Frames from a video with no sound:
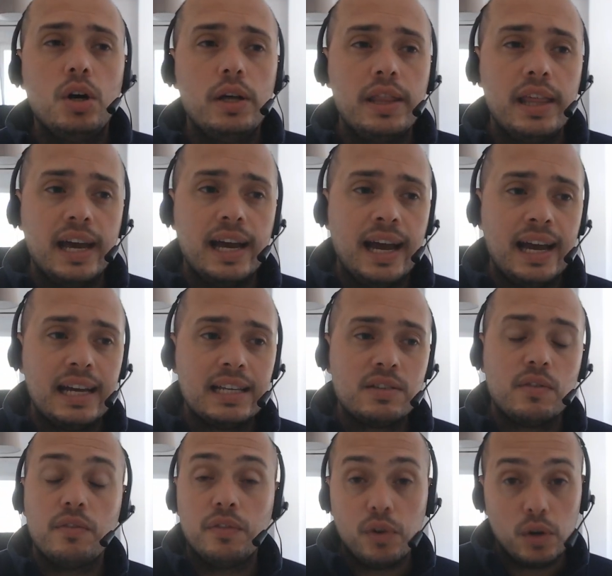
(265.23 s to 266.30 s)
that has
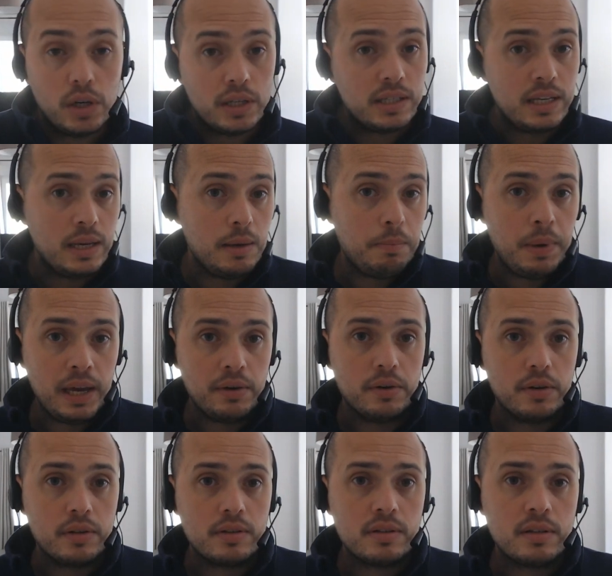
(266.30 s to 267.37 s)
volunteer
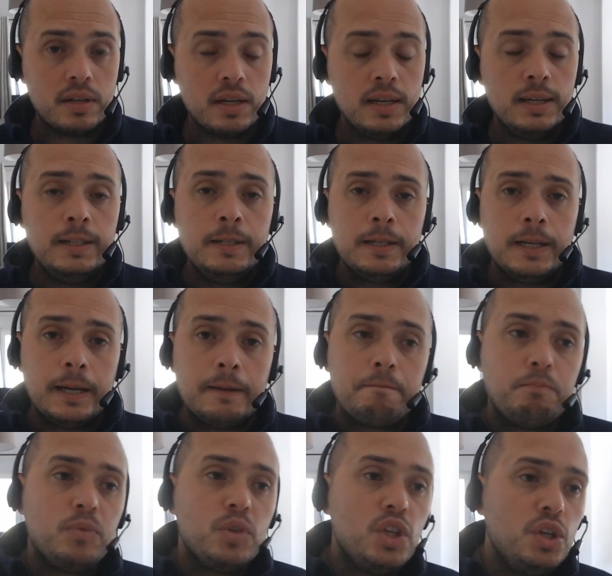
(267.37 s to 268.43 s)
parents, okay.
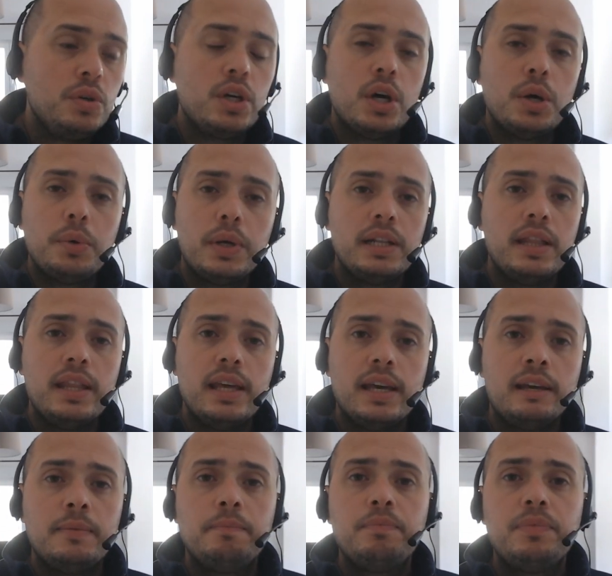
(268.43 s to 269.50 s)
You go in
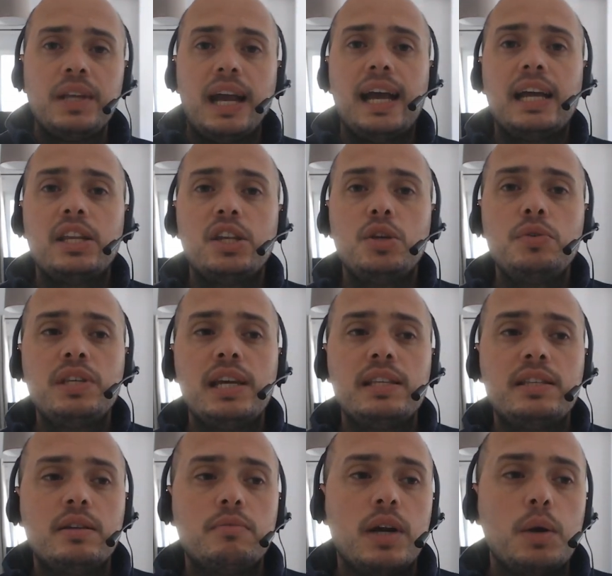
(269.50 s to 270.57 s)
there and you say
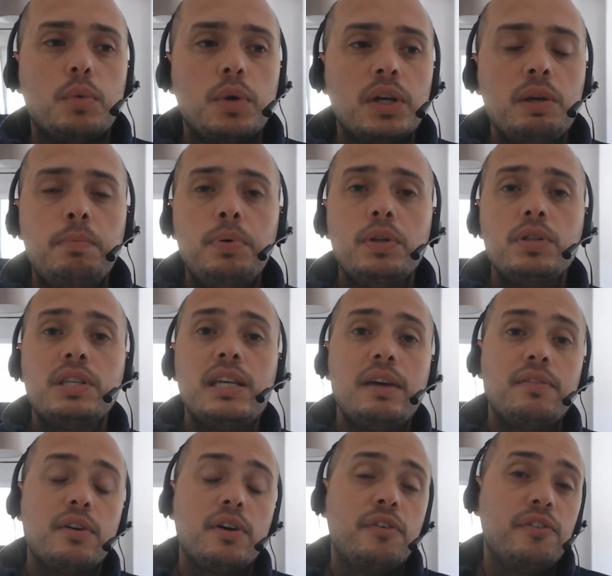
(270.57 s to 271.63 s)
to them, right, we're going to put
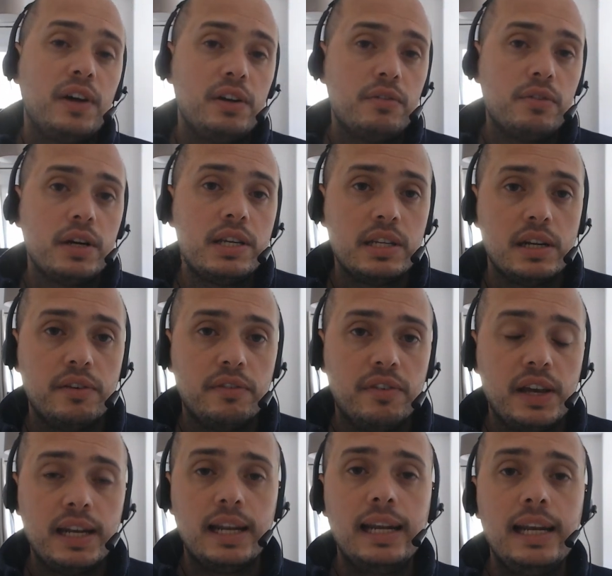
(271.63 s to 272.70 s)
together a fundraising
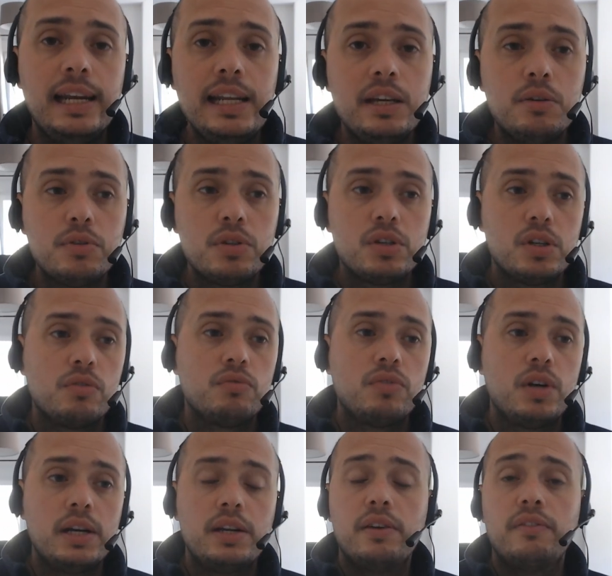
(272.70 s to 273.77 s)
event. Leo's going to
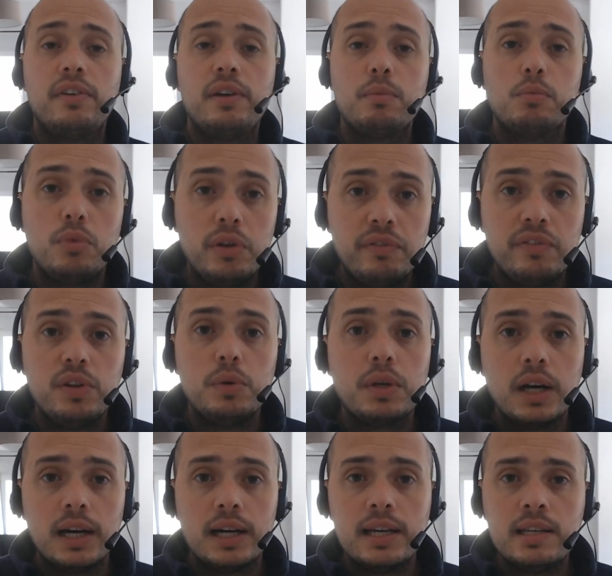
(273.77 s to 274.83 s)
run an event with you
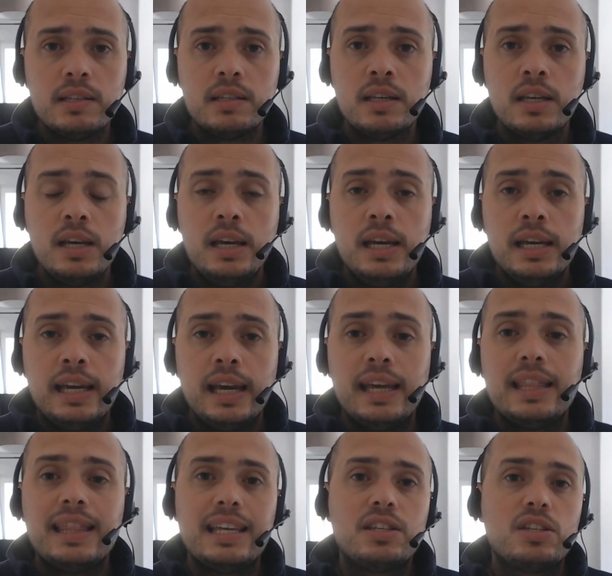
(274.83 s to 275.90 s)
guys. Okay,
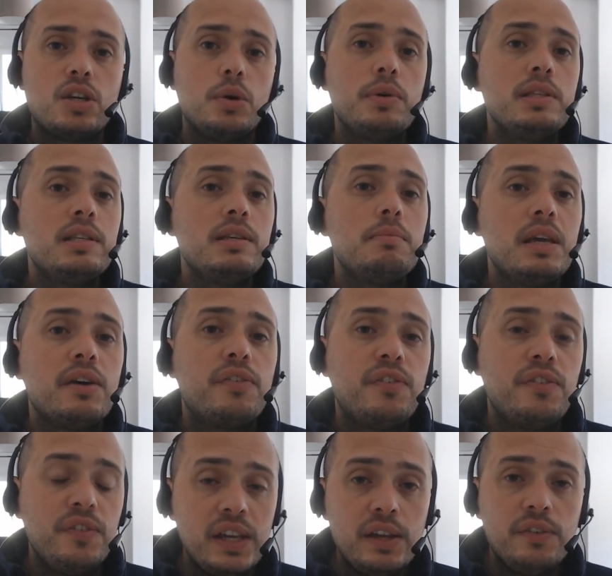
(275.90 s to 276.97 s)
there's going to be a
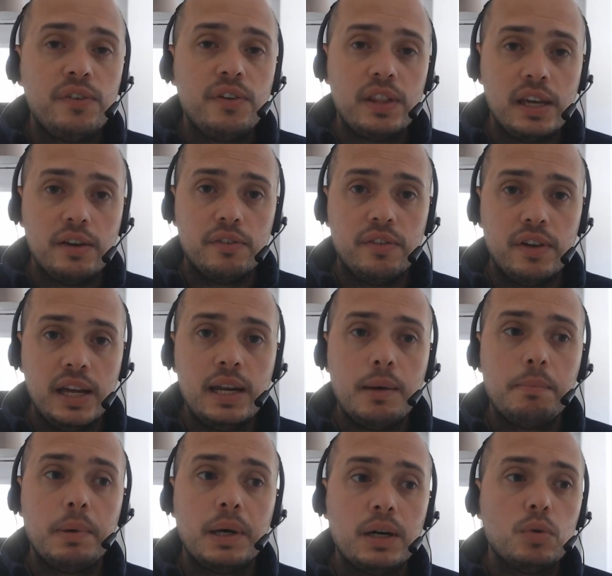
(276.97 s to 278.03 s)
fee for the event,
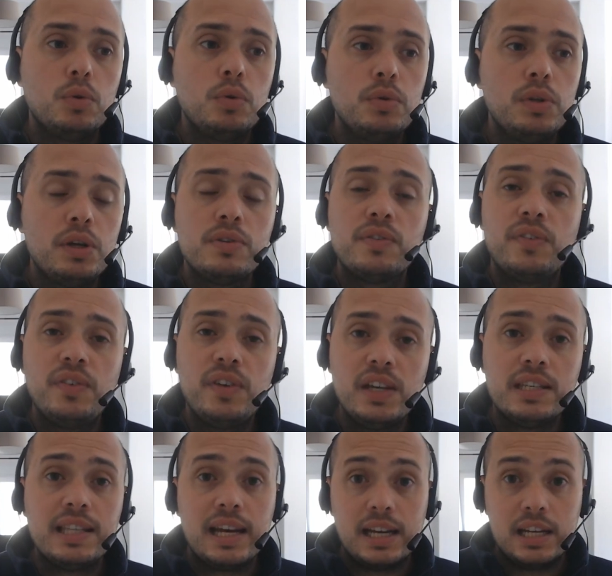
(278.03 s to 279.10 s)
but all those
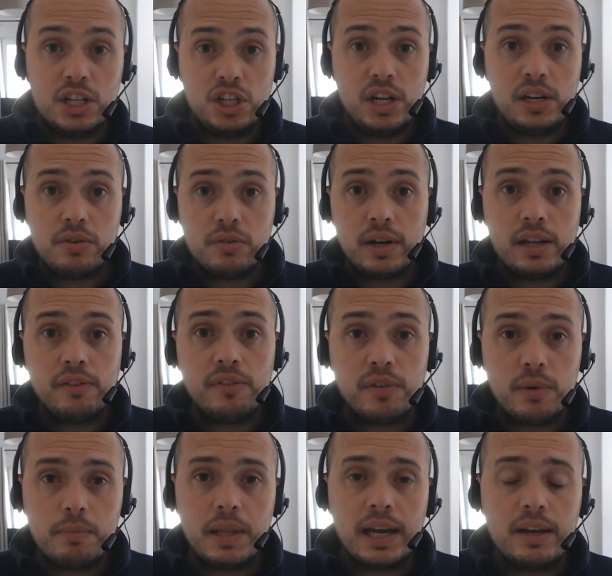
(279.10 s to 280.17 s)
fees that are generated
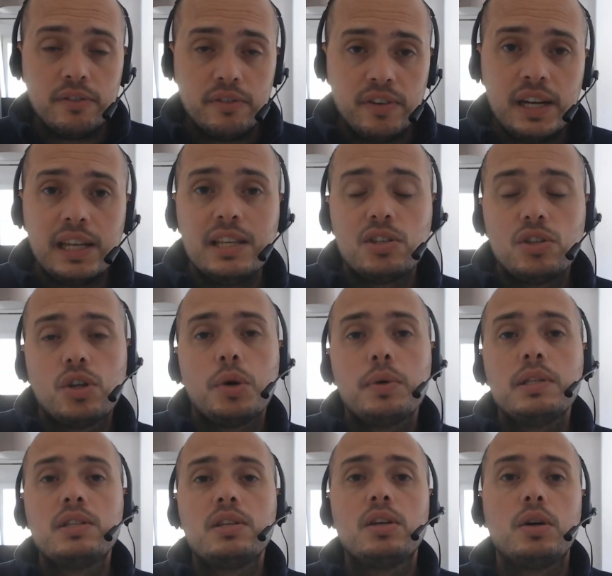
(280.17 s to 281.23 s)
from that event is going
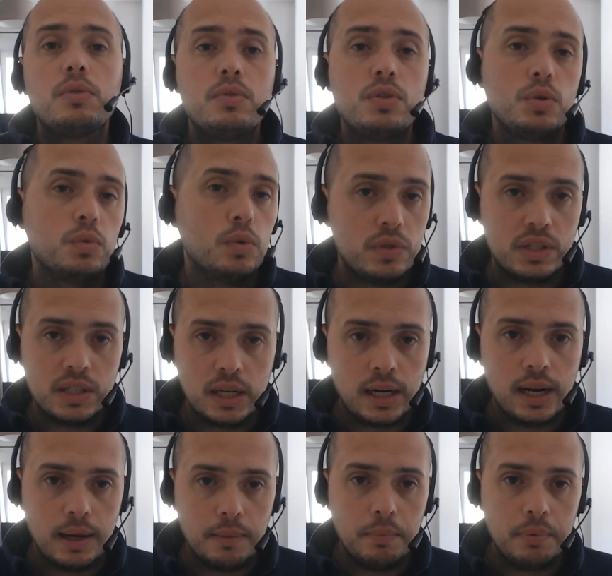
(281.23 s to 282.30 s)
to go towards the
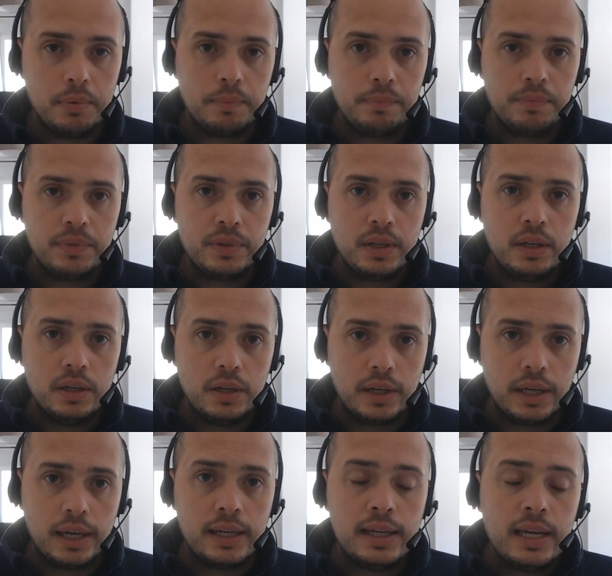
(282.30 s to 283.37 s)
club.
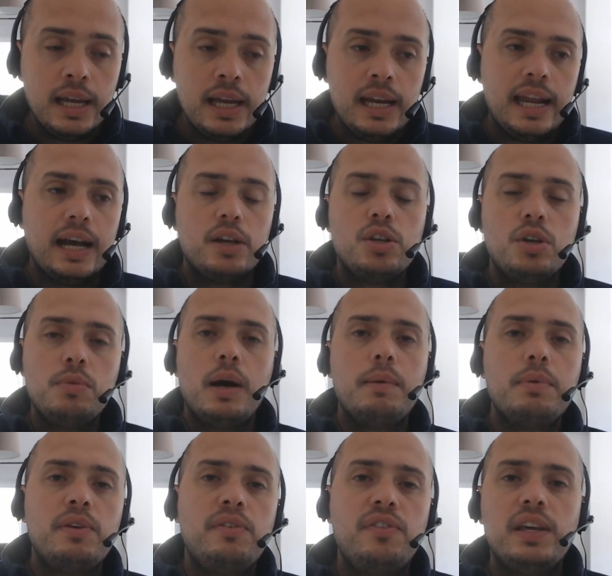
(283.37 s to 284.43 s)
Okay, now you might
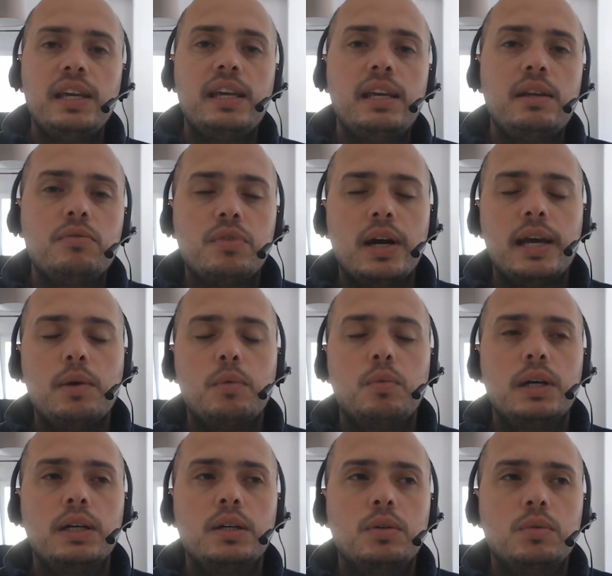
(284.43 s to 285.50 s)
be thinking, right,
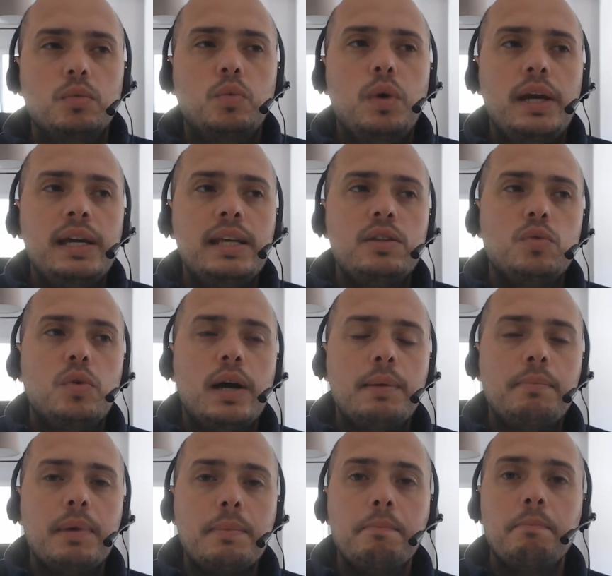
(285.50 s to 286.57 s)
well, where do I
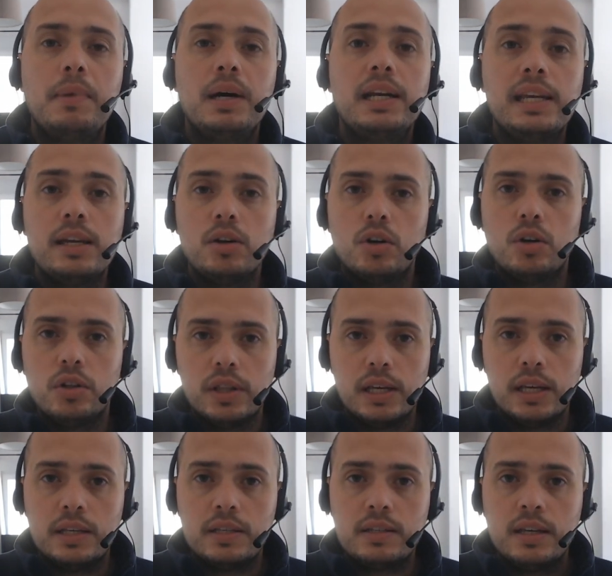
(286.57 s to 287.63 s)
make money on
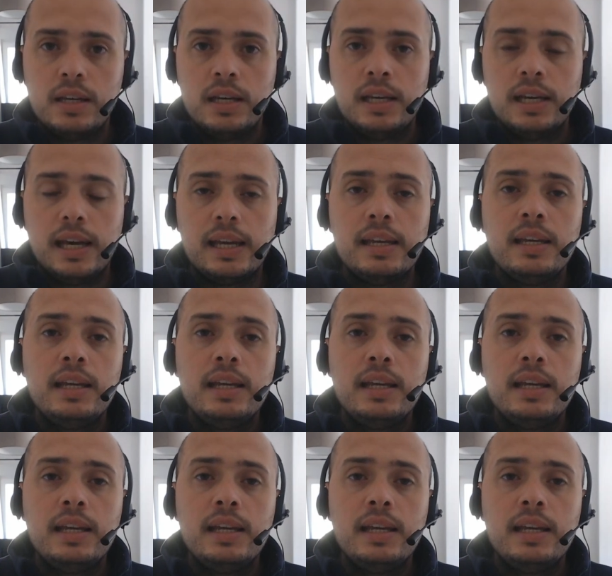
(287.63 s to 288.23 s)
this? Okay,